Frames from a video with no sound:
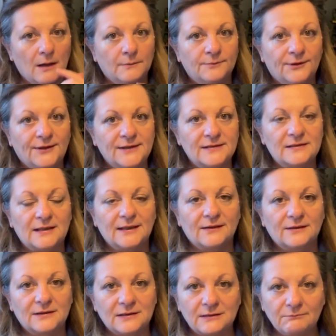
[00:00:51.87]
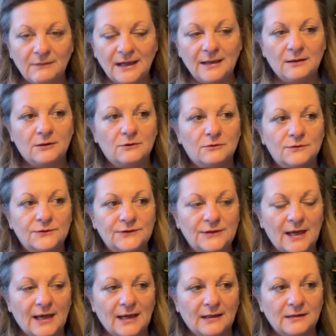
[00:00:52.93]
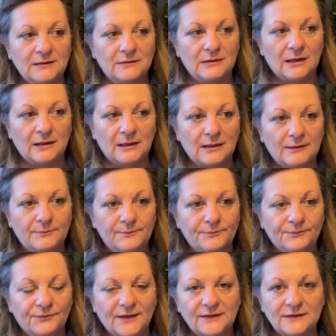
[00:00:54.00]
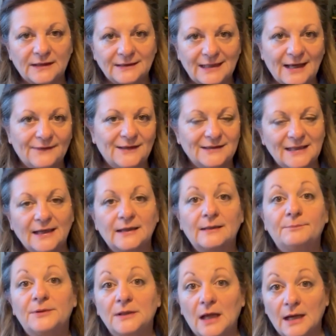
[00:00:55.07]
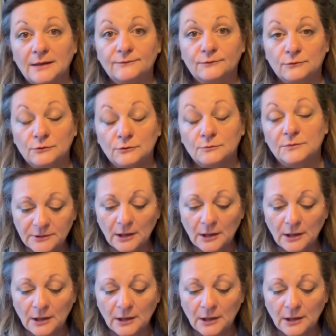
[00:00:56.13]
things like the tomatoes and things like that that take up a lot of room.